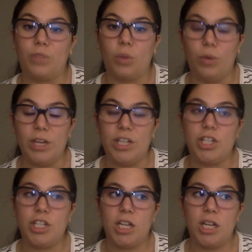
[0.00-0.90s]

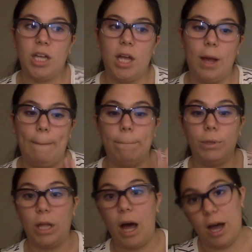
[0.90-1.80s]
which
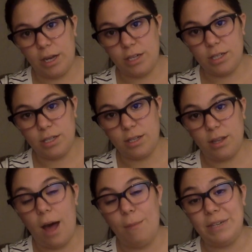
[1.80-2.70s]
blocked
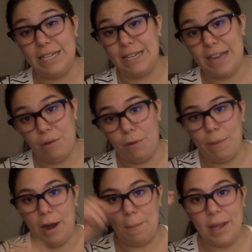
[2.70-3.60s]
DNA
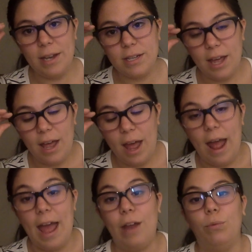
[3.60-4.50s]
repairment
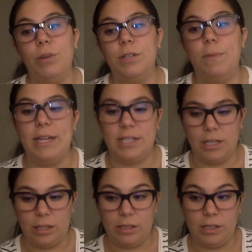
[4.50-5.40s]
and was
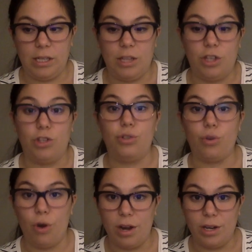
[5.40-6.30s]
basically the
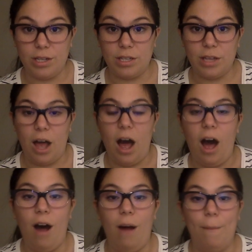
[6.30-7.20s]
source
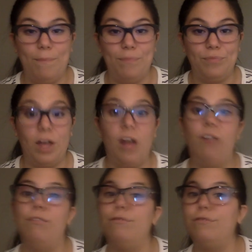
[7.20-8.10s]
of